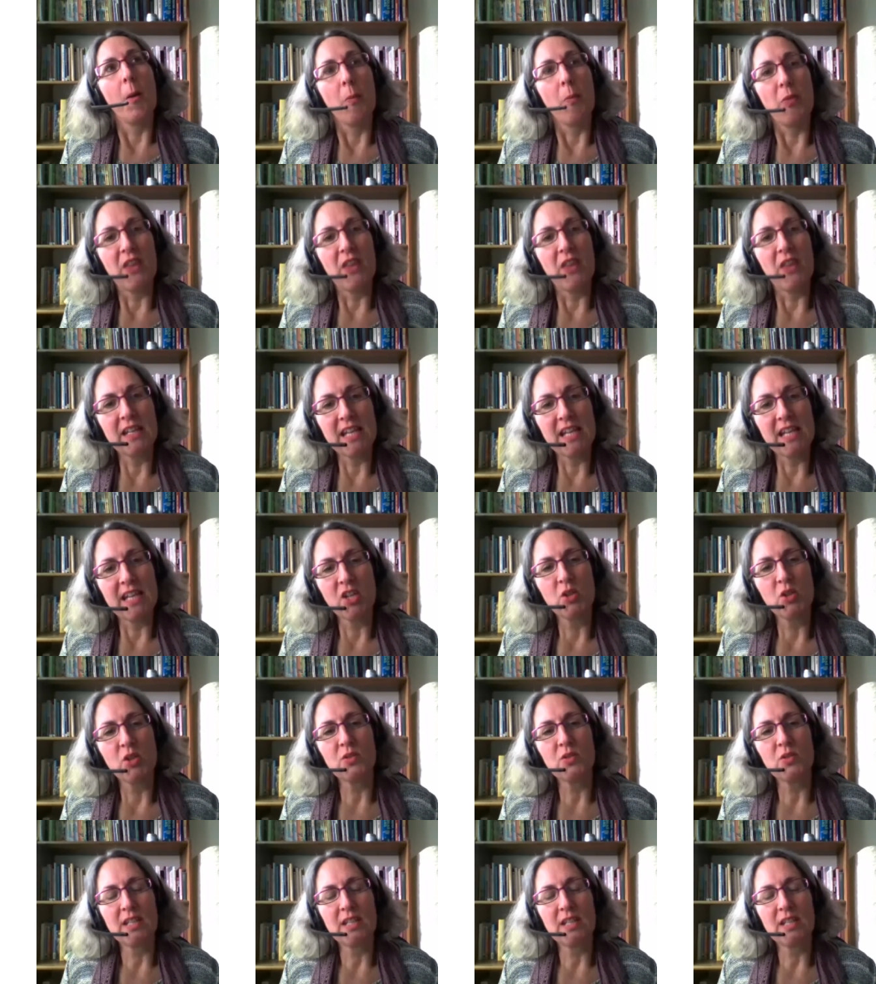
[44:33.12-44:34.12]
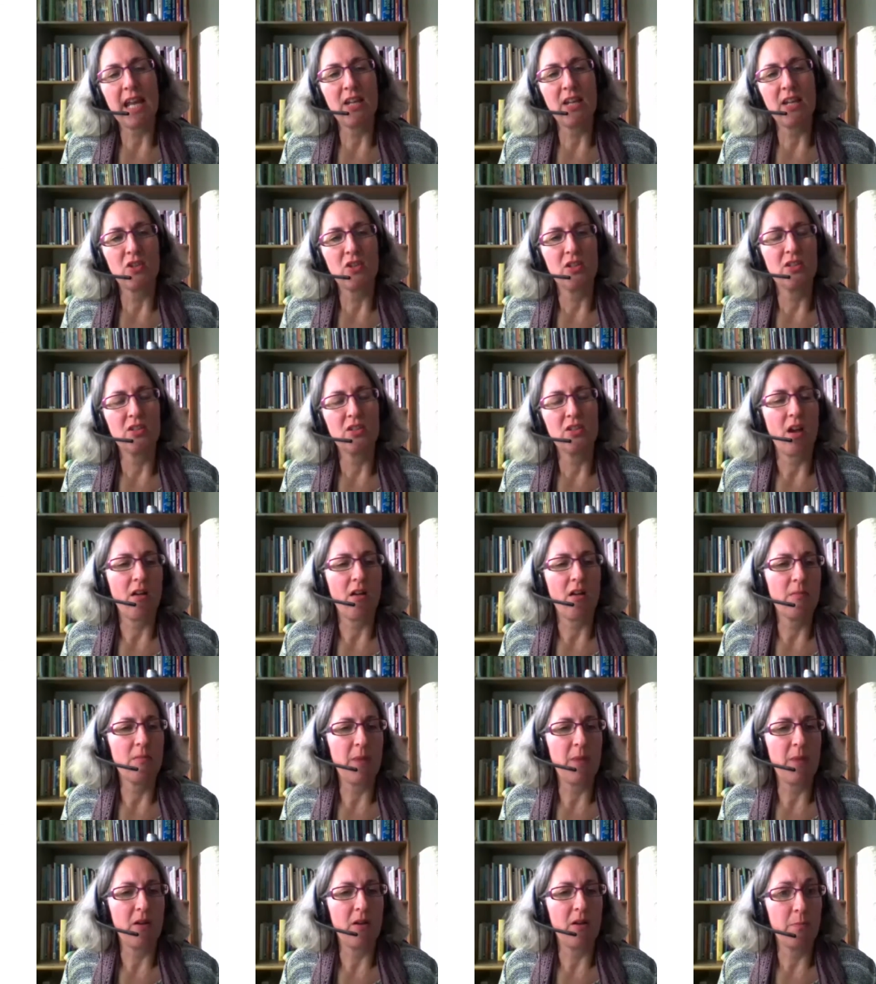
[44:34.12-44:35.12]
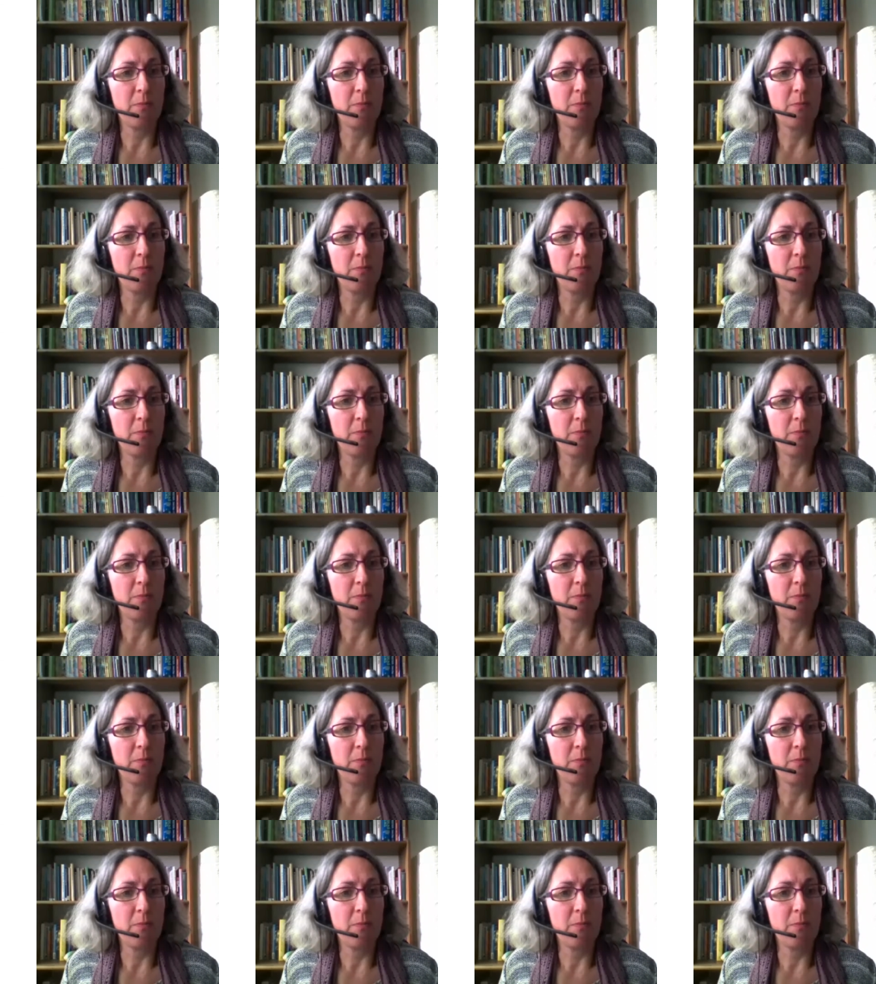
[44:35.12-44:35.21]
initial stages are about